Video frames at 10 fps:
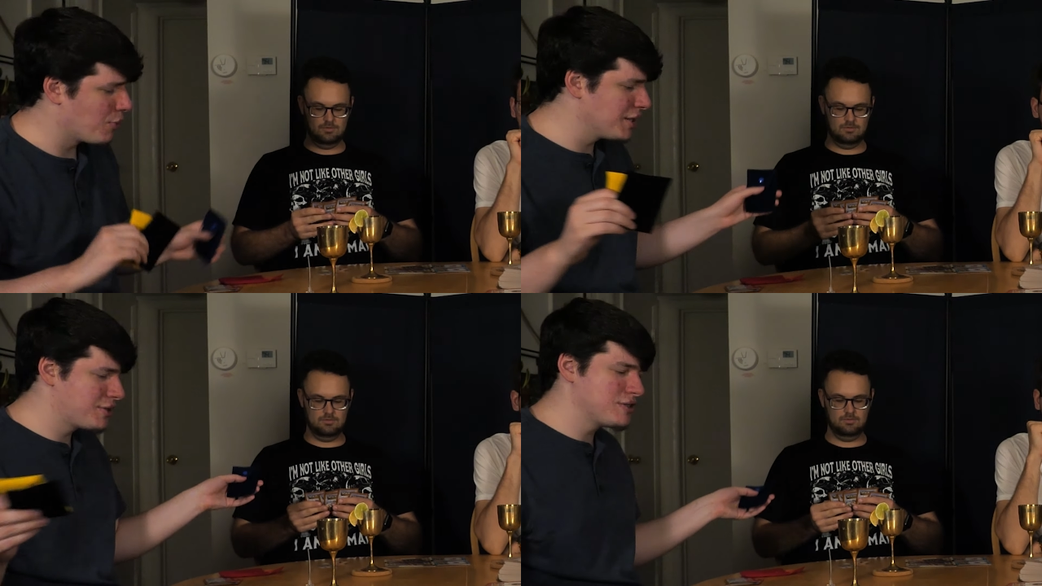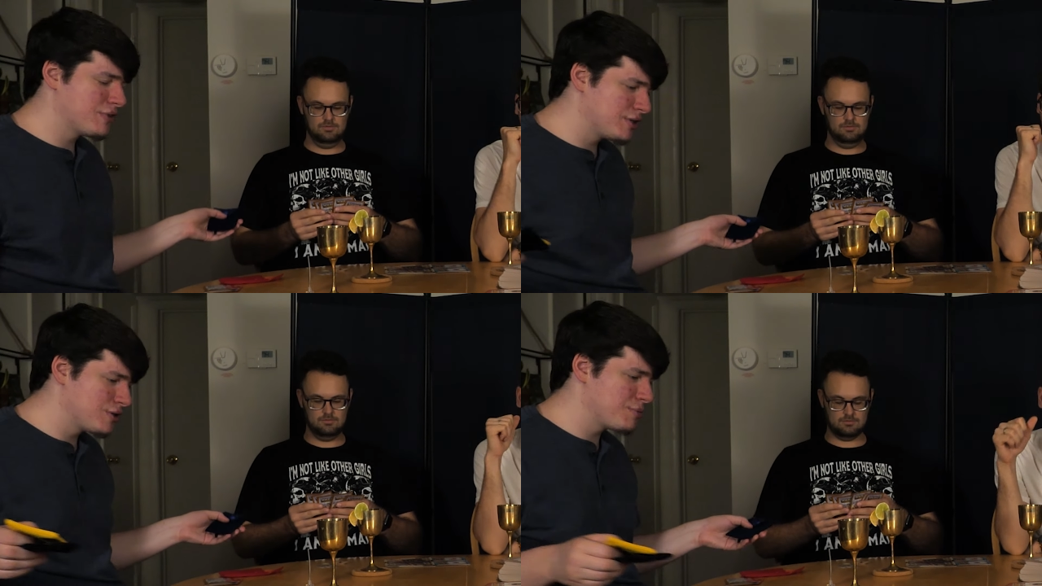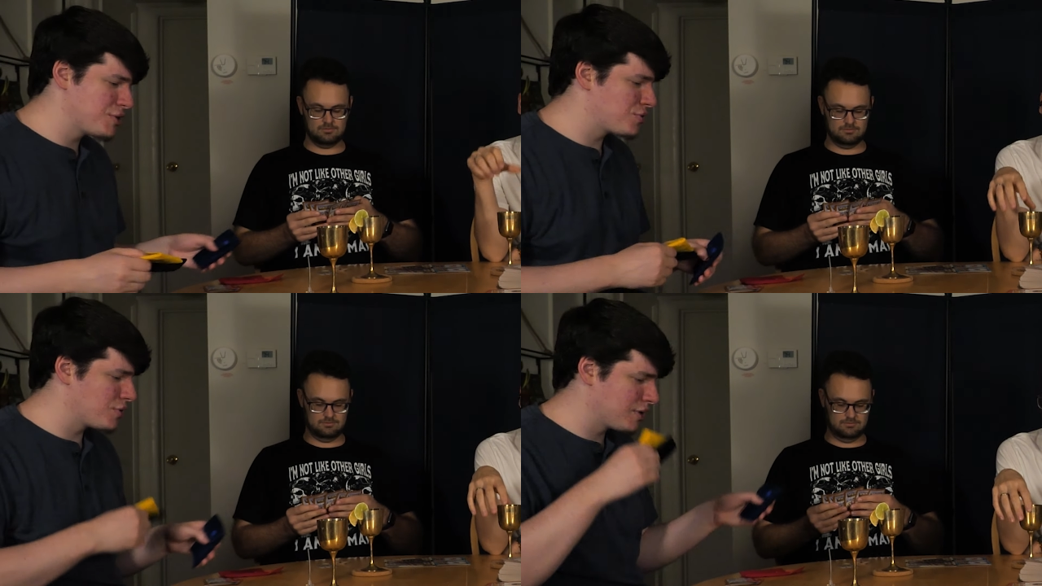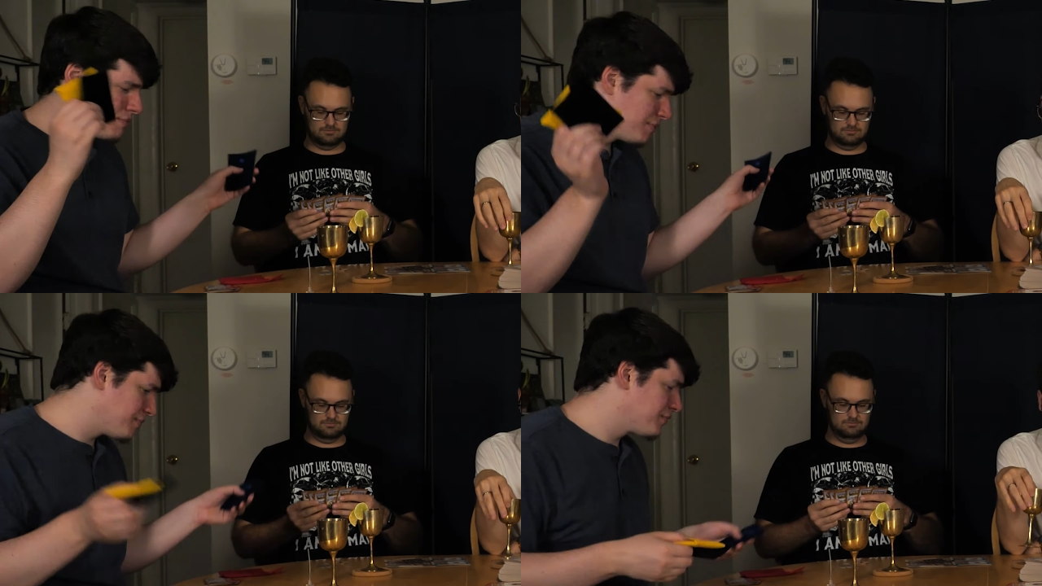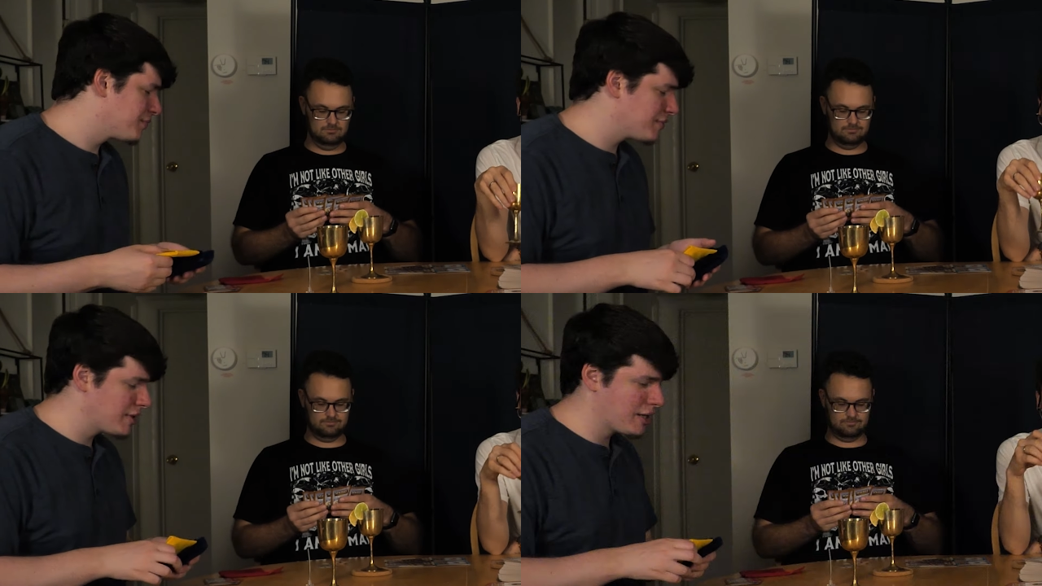Speaker 1: I want these videos to be short. We'll do it.
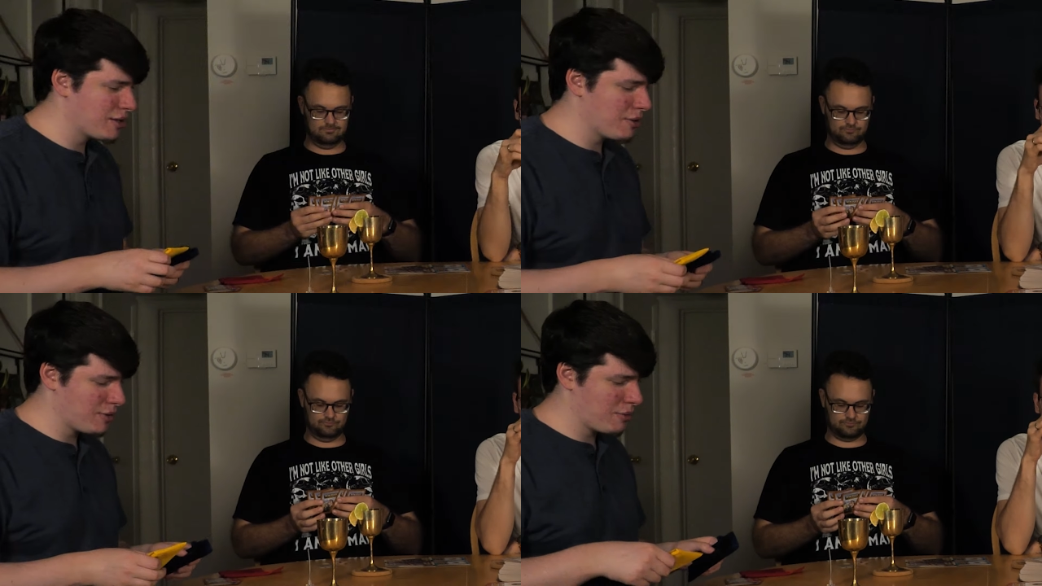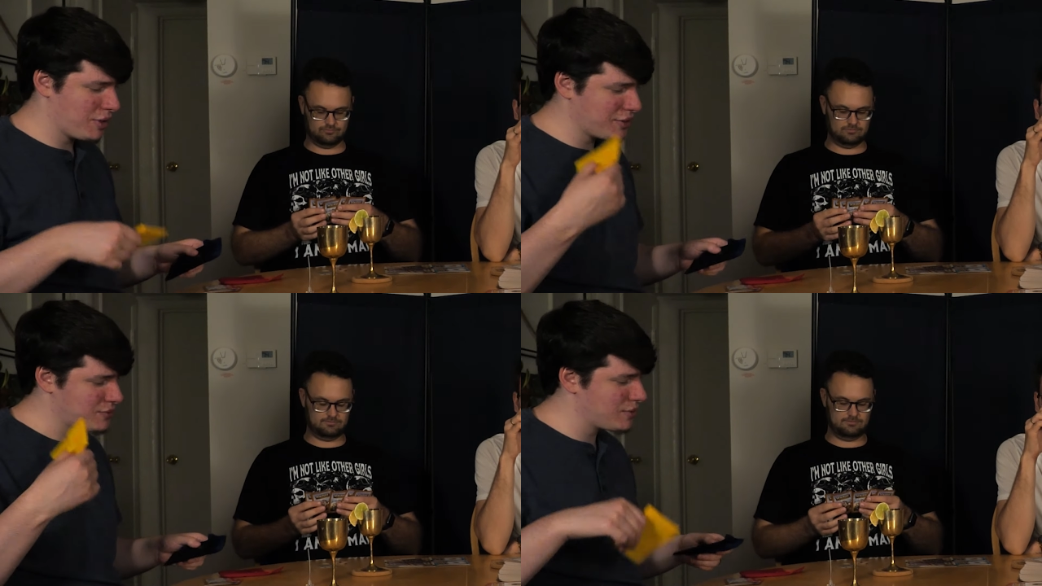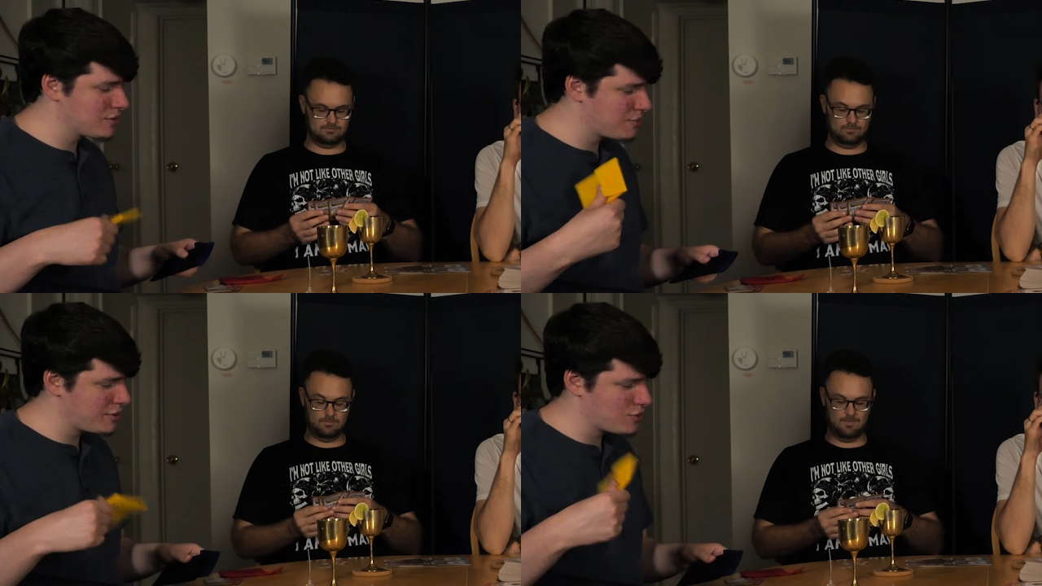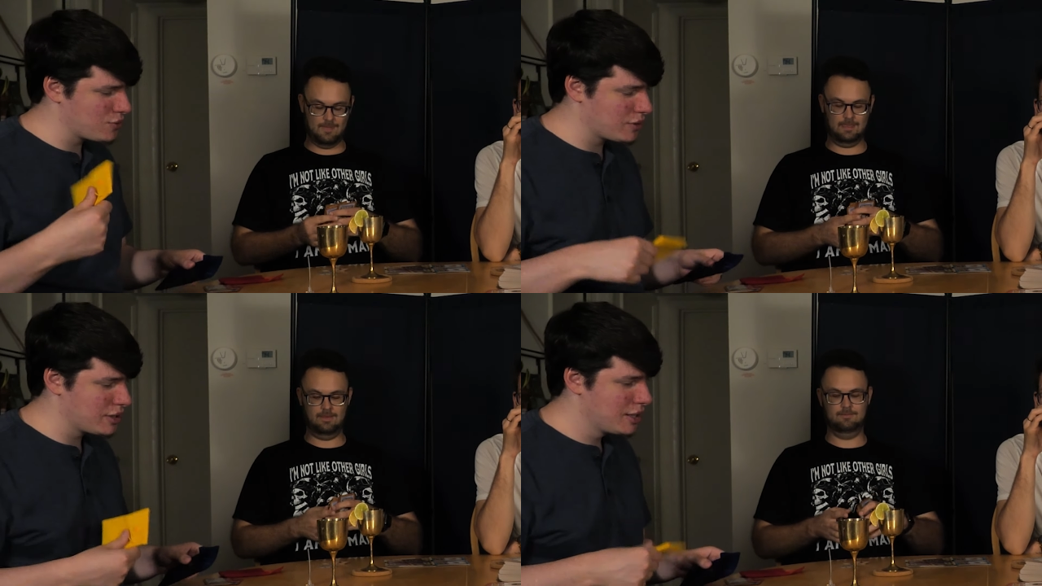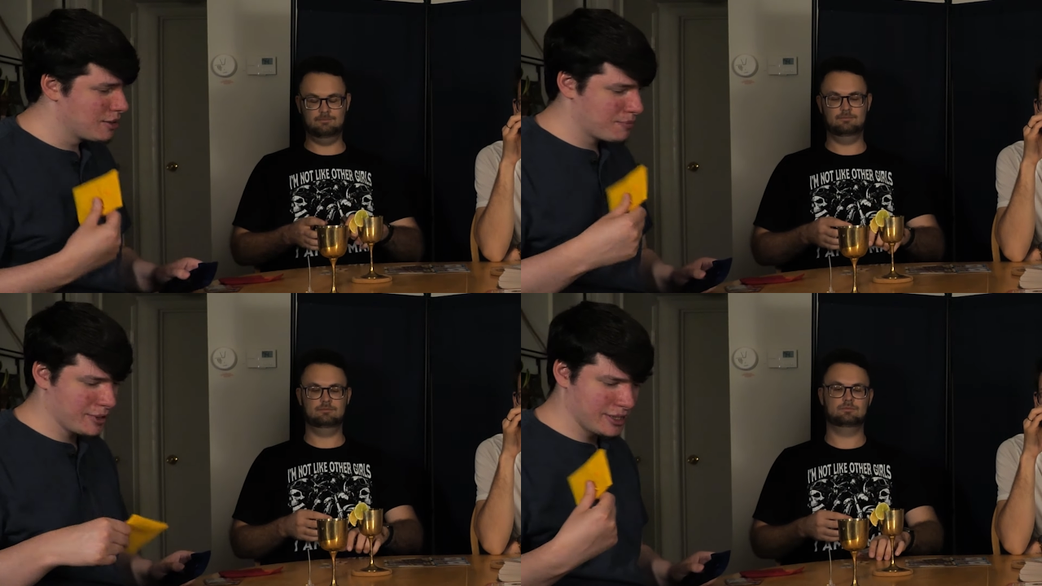I want these videos to be short,
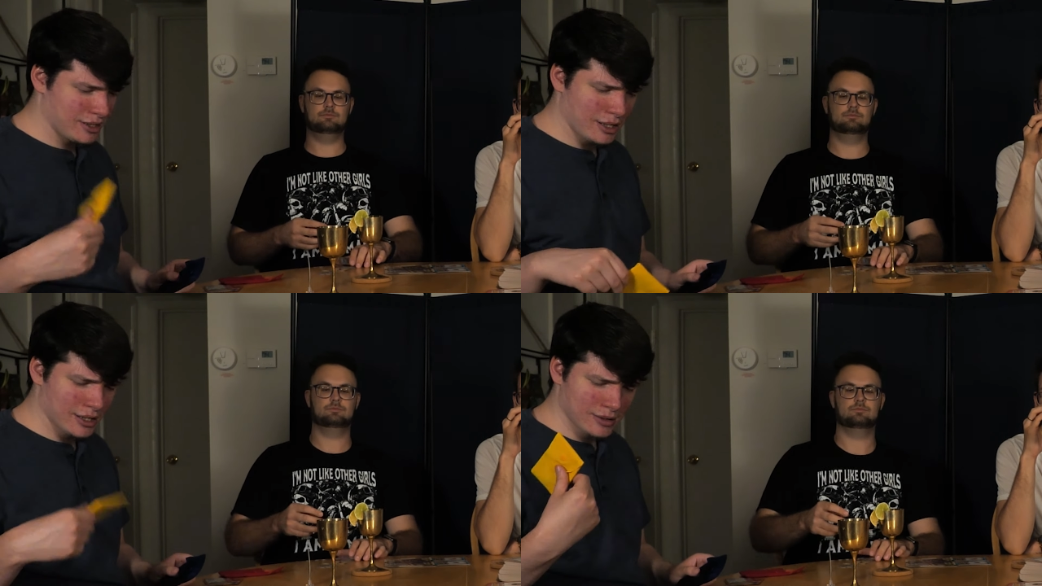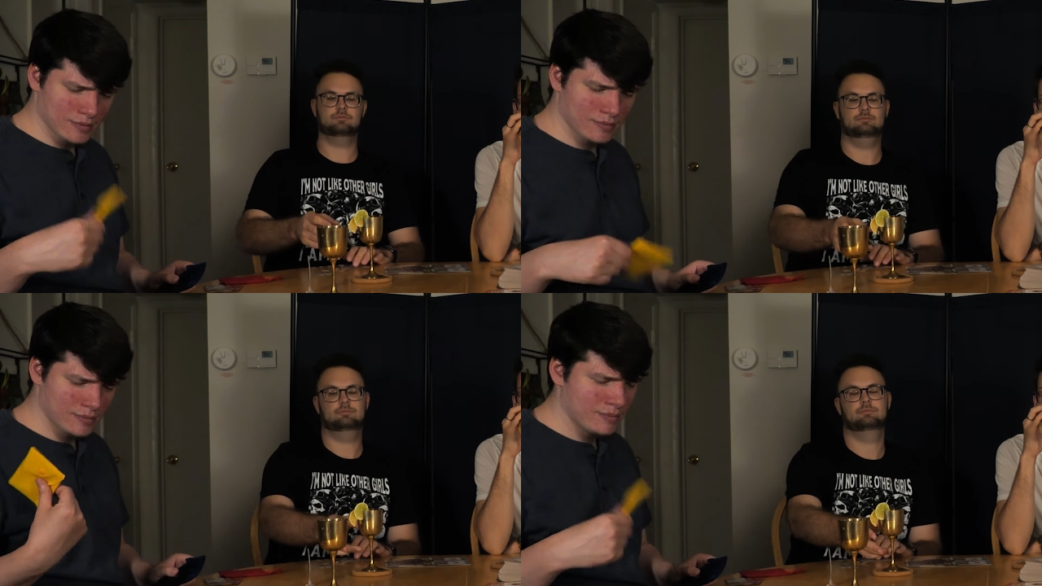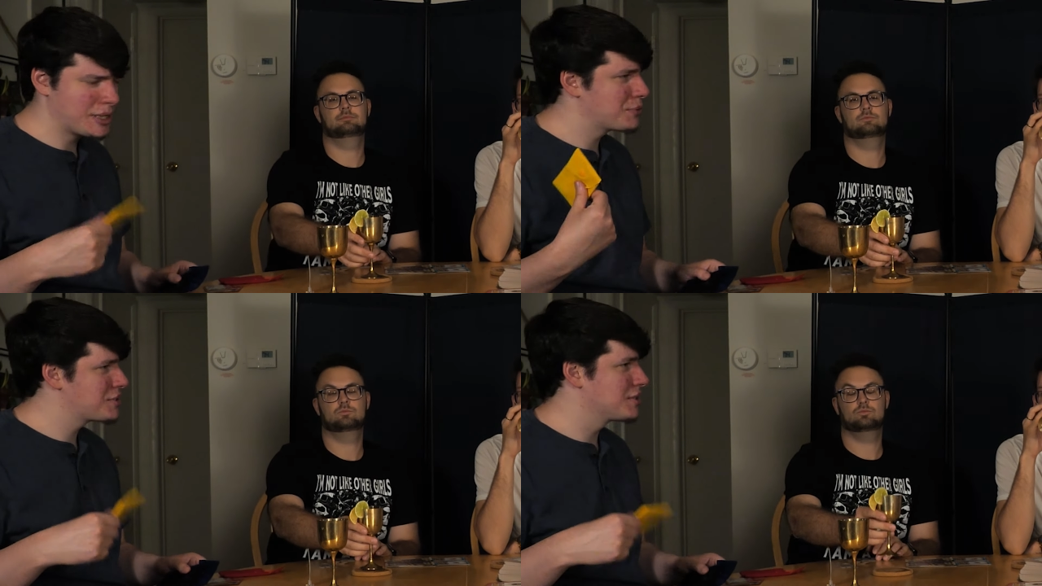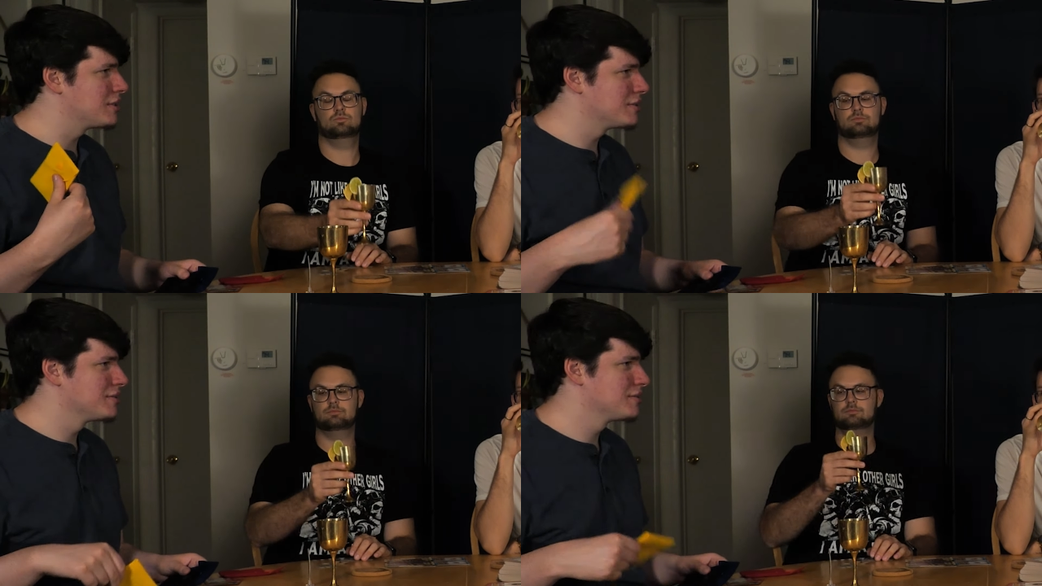but Ben, what's in here?